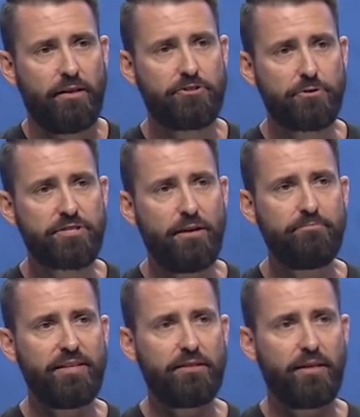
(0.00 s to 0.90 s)
Is there
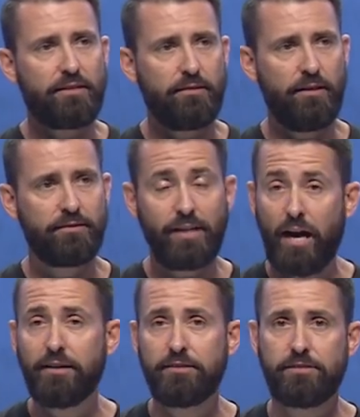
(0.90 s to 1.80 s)
something that
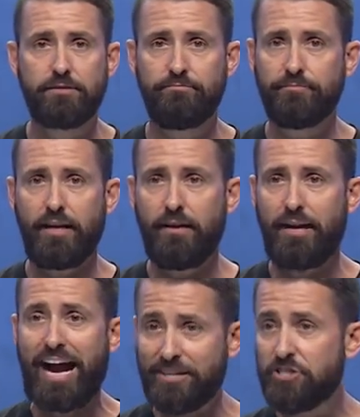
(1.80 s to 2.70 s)
God is
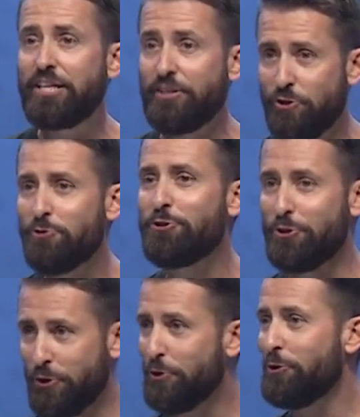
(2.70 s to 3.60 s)
asking you to
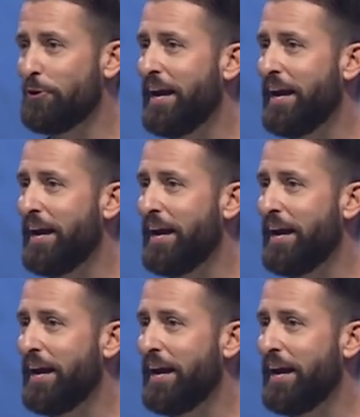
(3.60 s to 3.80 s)
do.